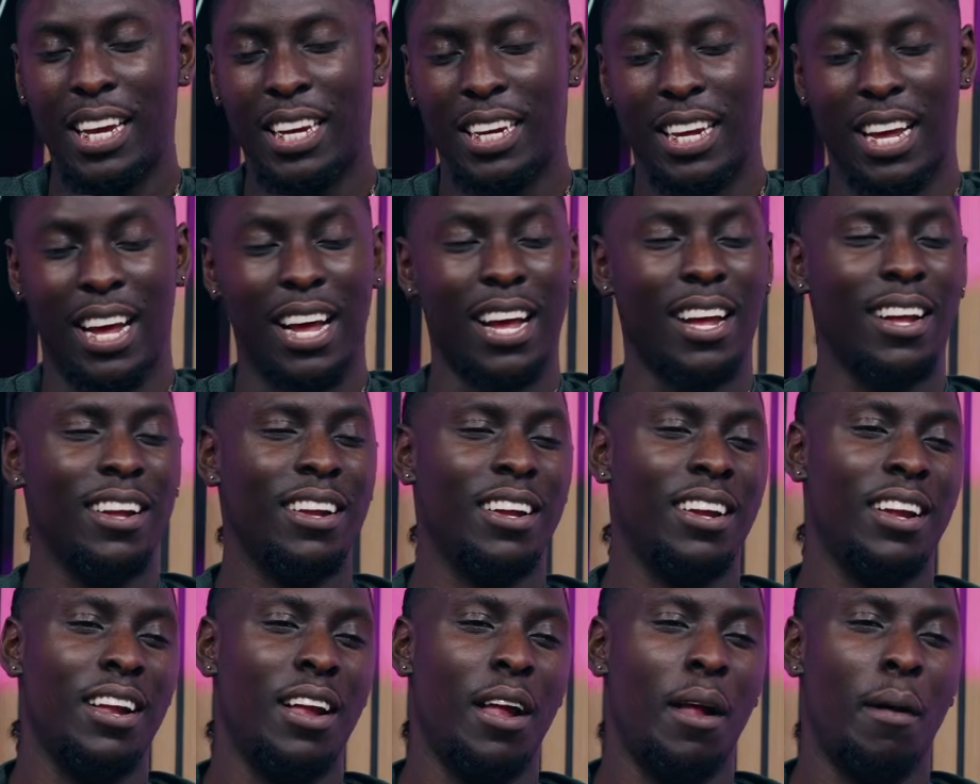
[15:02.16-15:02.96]
that.
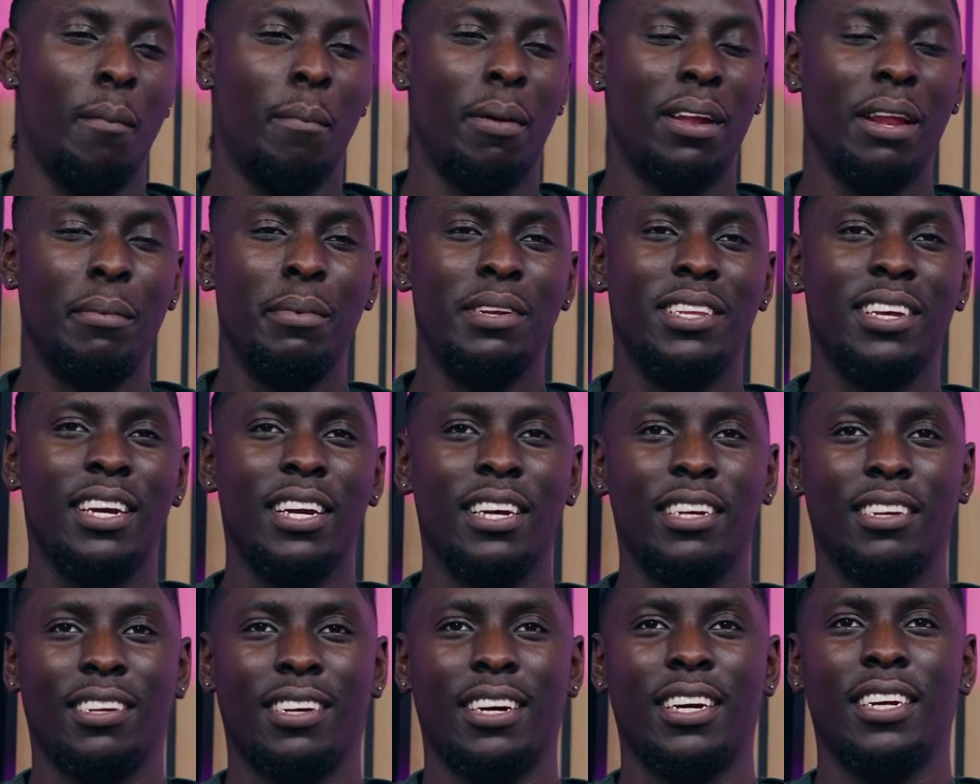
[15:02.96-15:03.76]
But let me tell
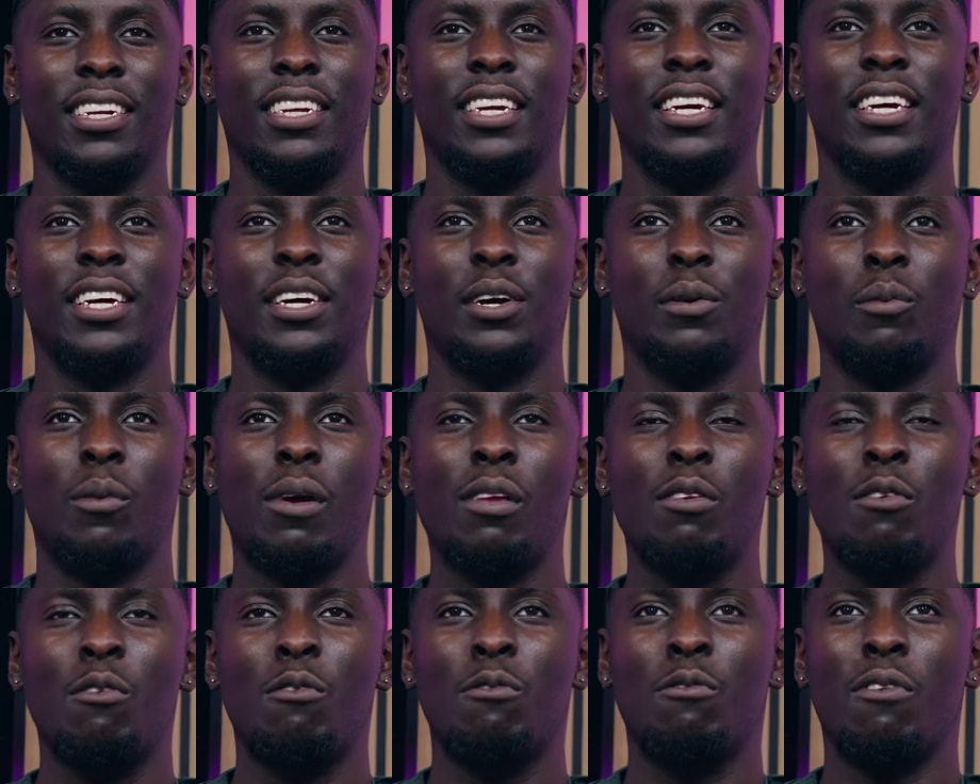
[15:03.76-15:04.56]
you something, yeah.
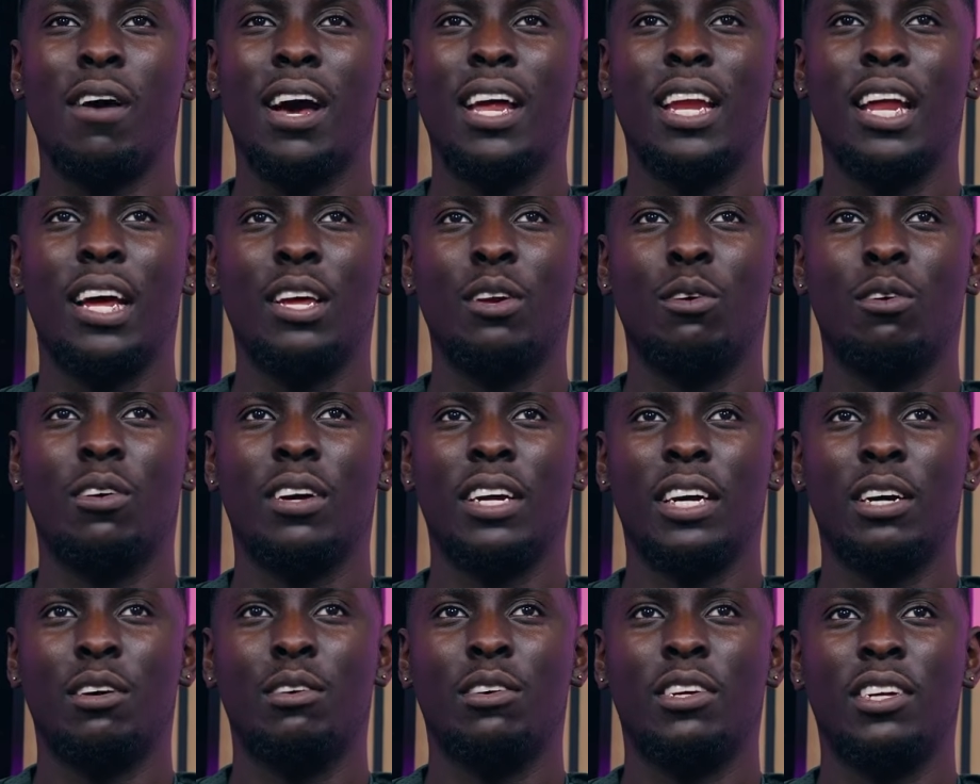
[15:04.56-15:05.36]
When you find out your
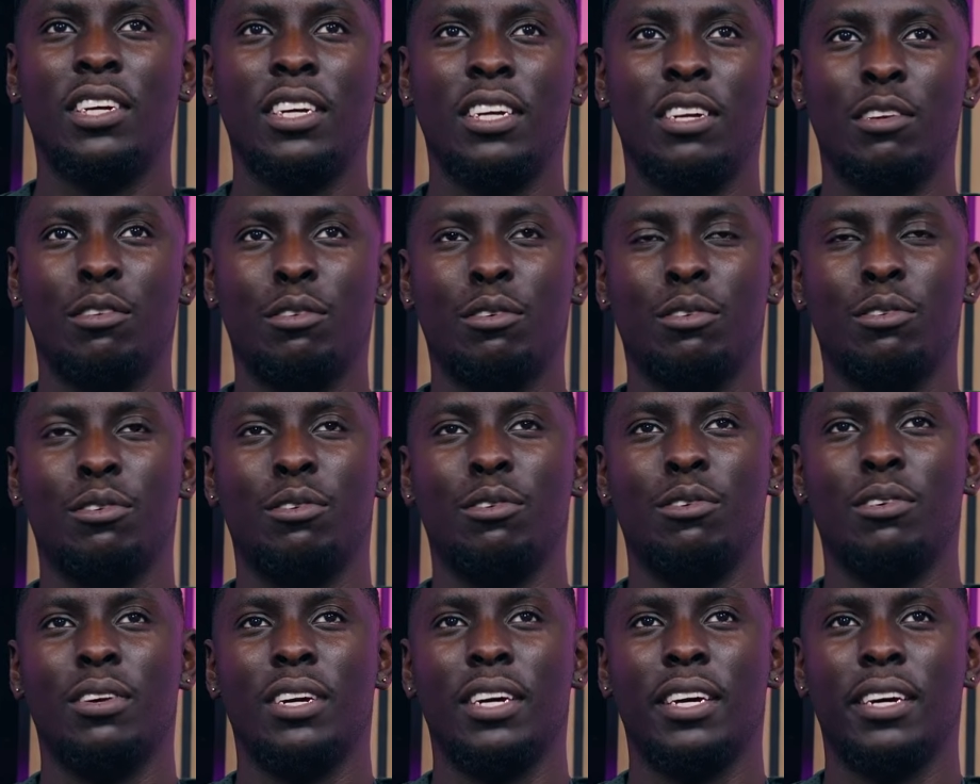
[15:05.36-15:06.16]
girl cheats on
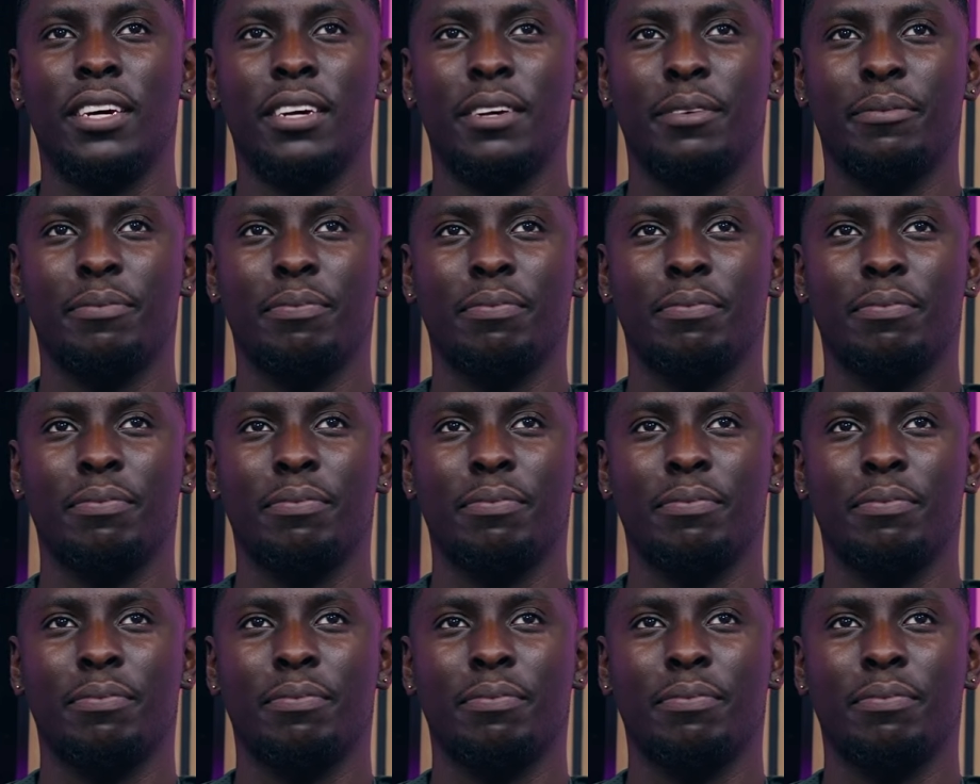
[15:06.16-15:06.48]
you, yeah,